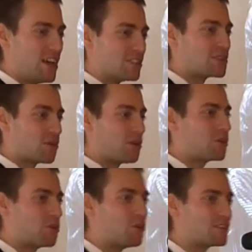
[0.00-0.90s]
So
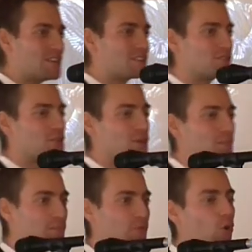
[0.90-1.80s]
according to the
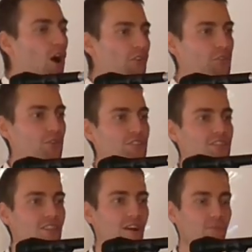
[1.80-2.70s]

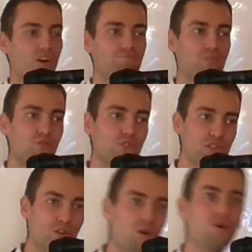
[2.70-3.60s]
authors of both
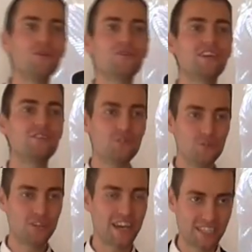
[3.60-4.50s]
the Old and the New
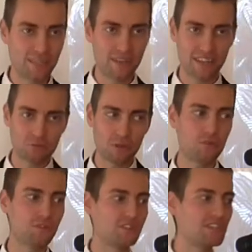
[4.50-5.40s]
Testament, as we
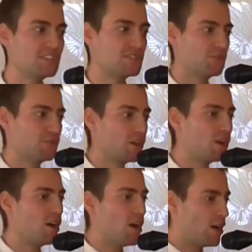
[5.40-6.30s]
will see soon,
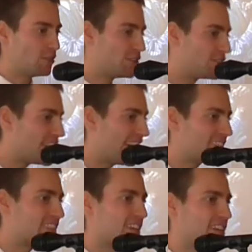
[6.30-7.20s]
the
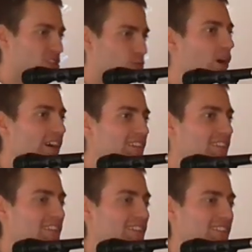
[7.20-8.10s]
death is what?
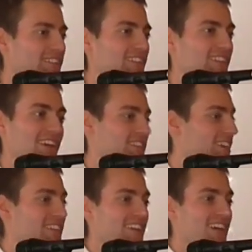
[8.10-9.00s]
Is
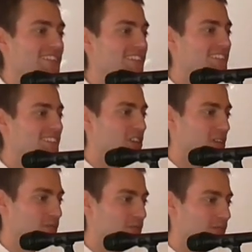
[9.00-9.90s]
nothing else than
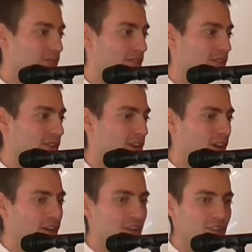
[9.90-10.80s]
sleep.
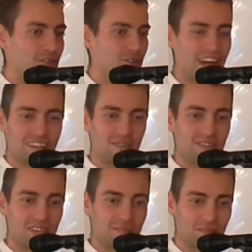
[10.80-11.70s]
Do you like to
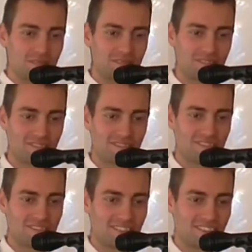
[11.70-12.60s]
sleep?
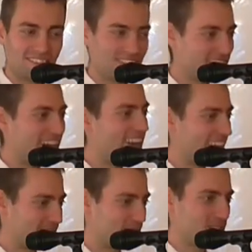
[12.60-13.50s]
I
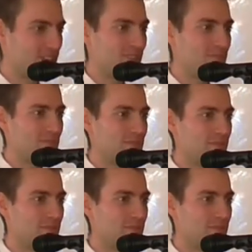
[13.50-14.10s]
like to sleep.